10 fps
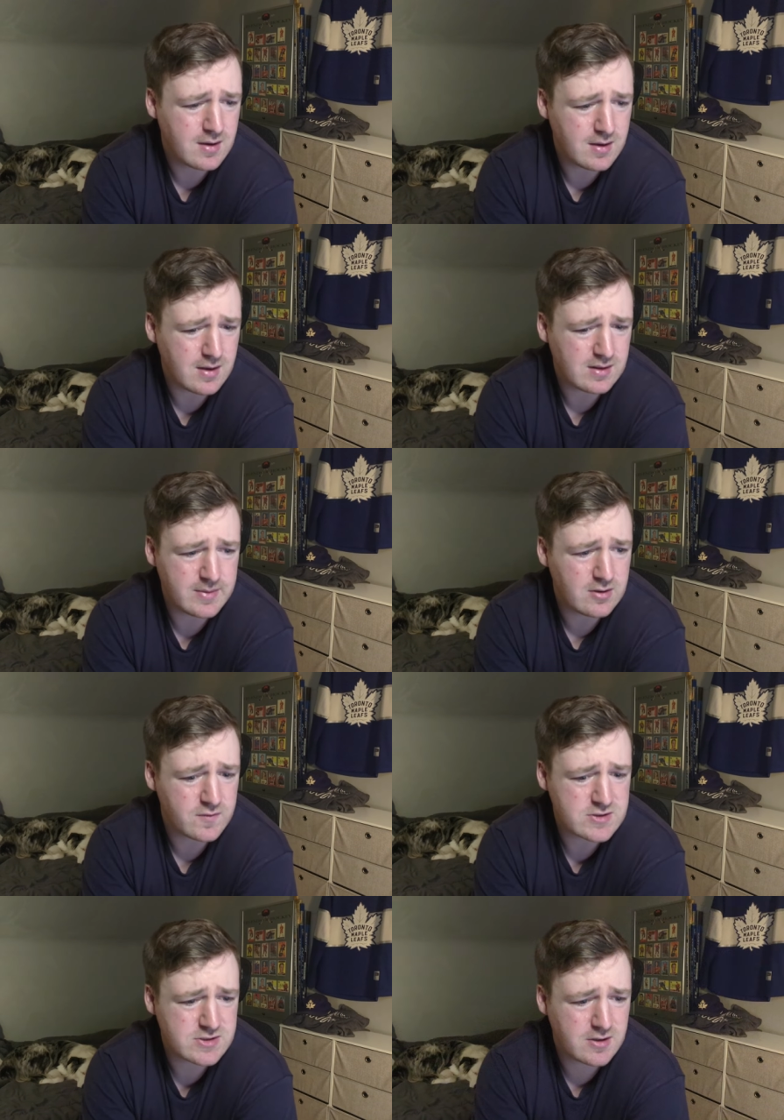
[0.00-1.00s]
Let me know
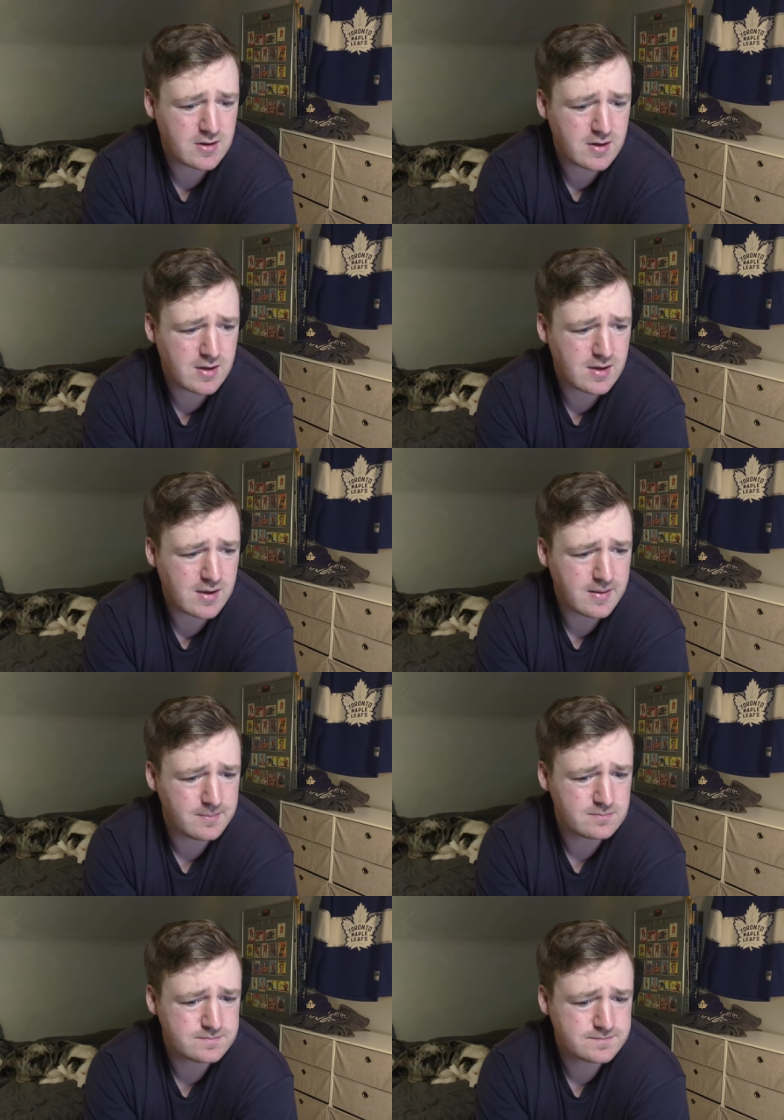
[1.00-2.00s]
for sure.
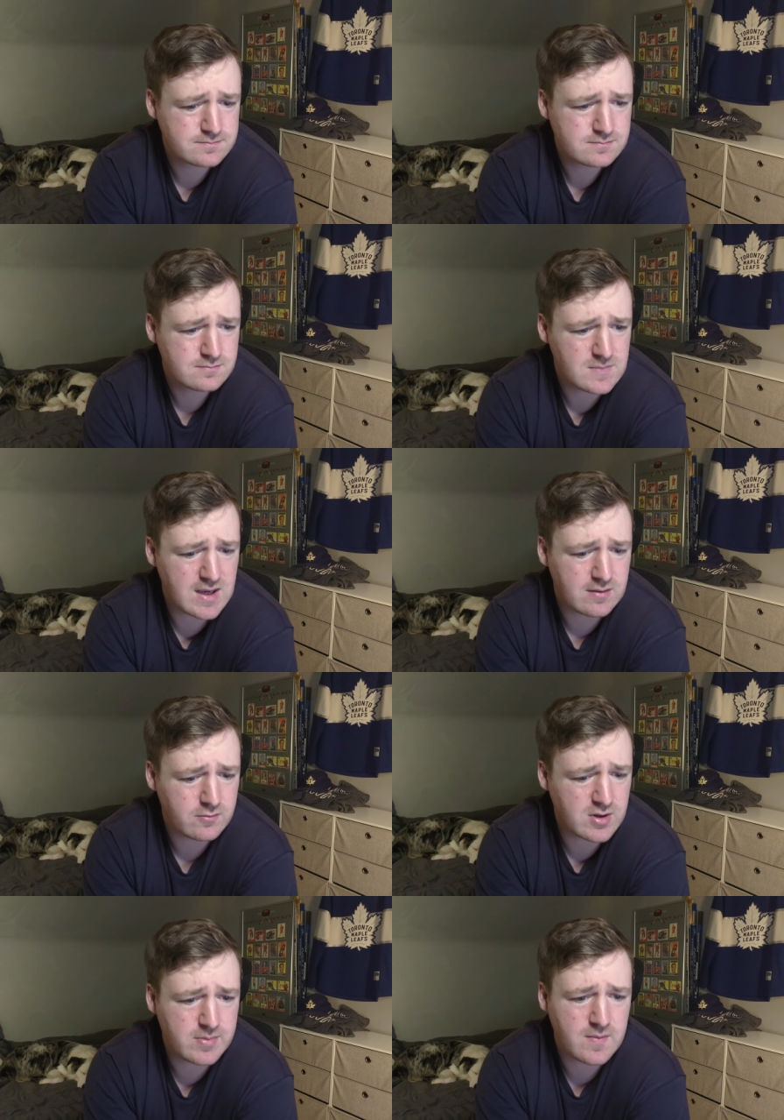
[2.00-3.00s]
Yeah,
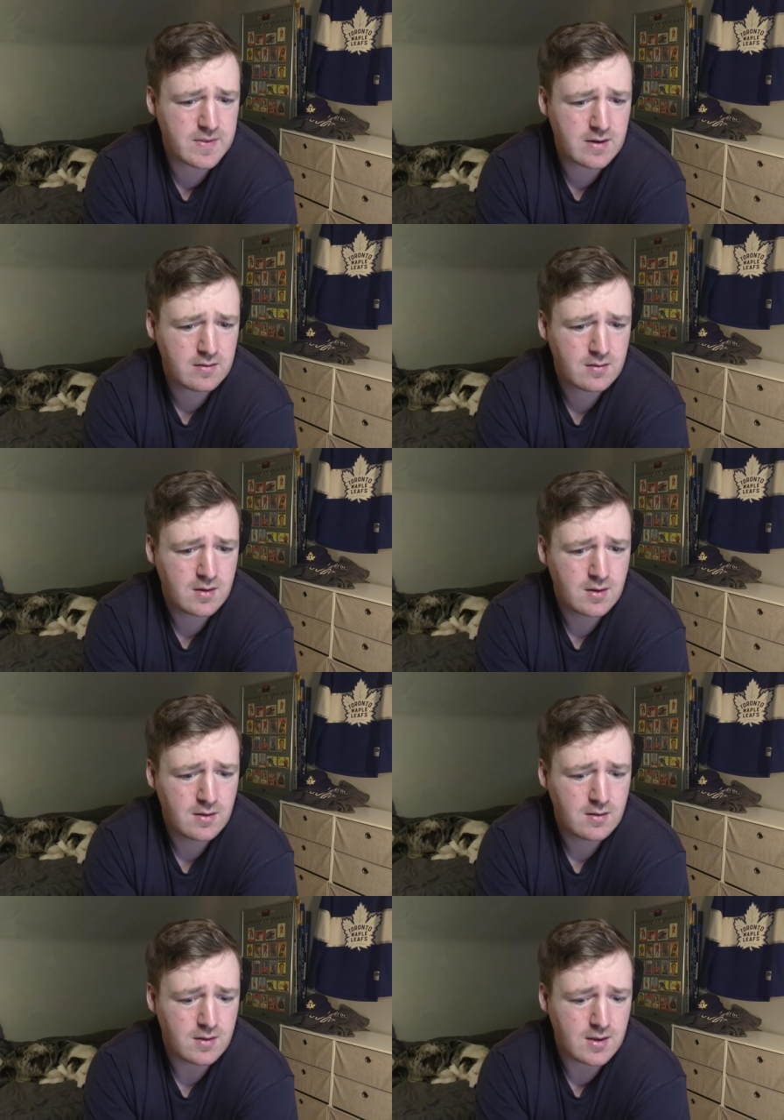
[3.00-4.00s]
we're wrapped up there.
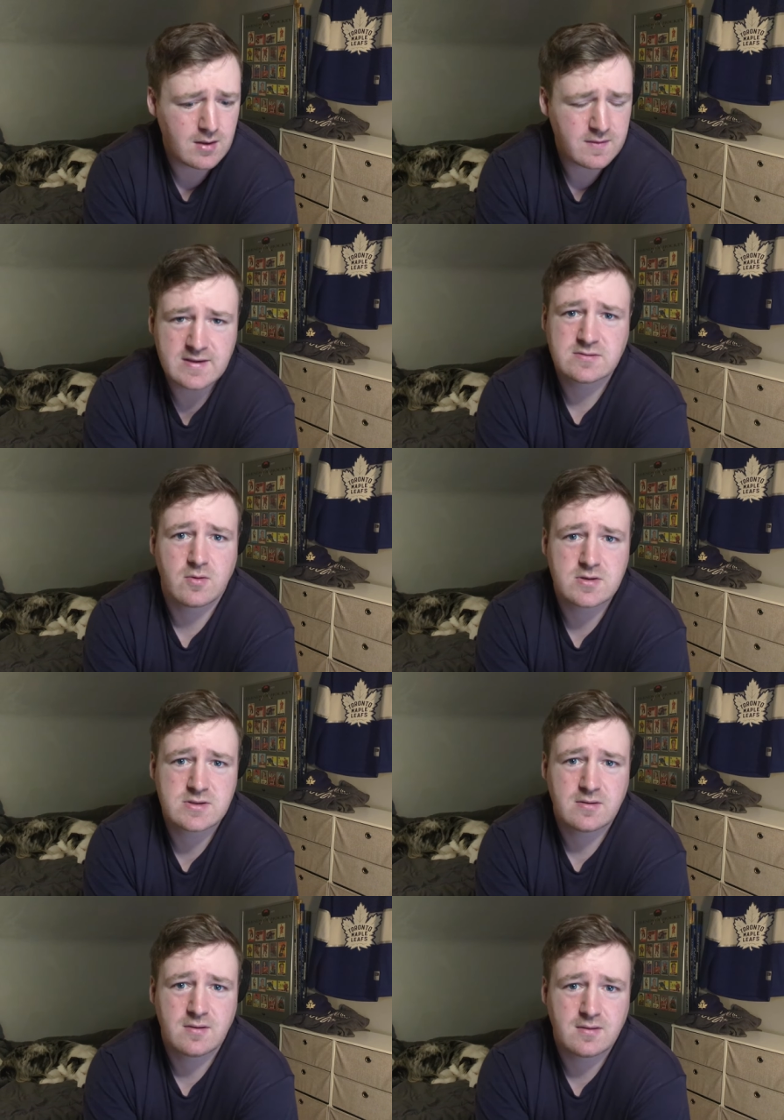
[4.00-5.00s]
Thanks for watching,